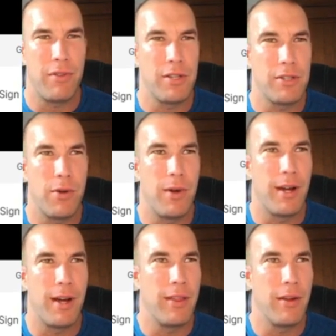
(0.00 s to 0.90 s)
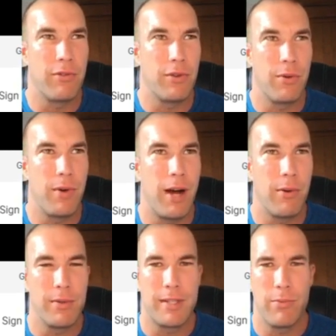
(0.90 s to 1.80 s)
things going on there for a while.
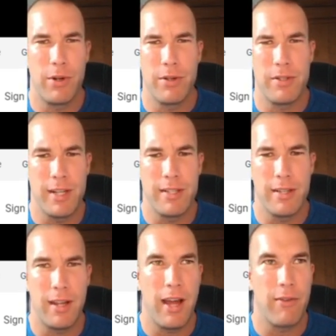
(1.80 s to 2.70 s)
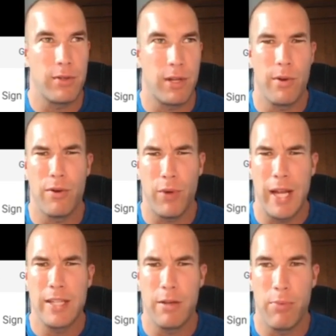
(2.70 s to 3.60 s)
It was one of those things in life where it's like when it
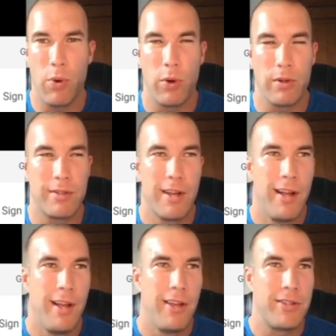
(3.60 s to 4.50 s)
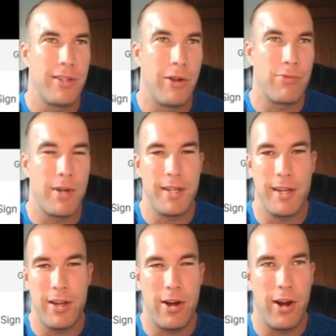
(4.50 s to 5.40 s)
rains, it pours. So I was renting
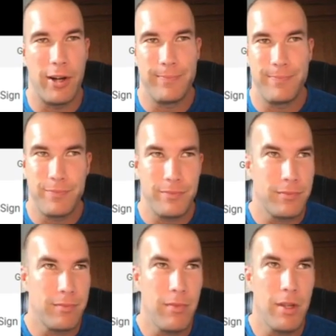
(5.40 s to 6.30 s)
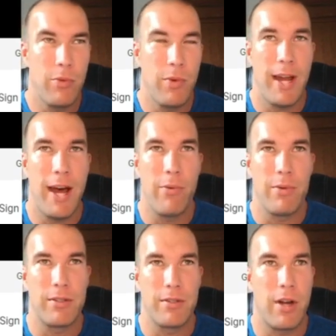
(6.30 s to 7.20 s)
a car, went out,
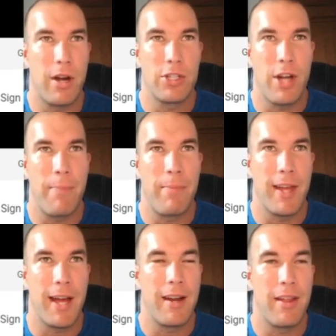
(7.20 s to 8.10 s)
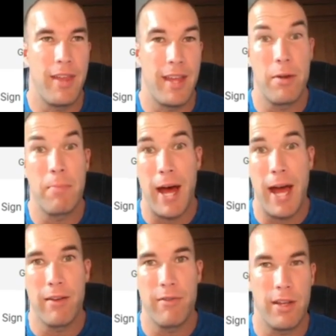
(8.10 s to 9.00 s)
was car shopping, that kind of thing, ended up
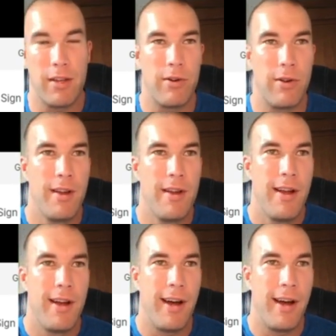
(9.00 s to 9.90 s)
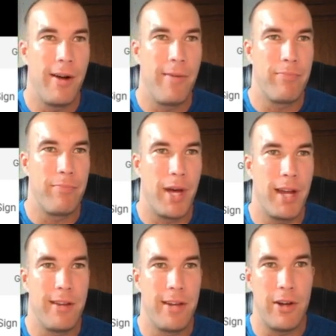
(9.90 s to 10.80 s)
buying a vehicle.
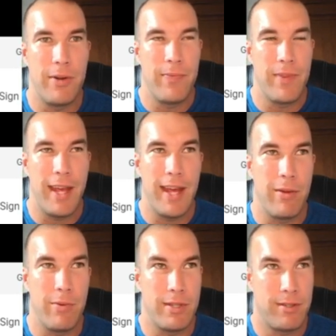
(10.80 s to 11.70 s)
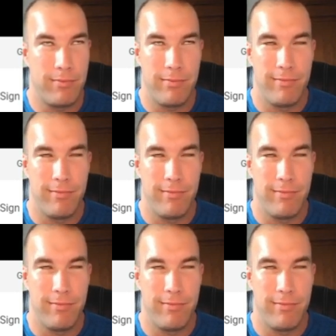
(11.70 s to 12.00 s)
But, you know, and it was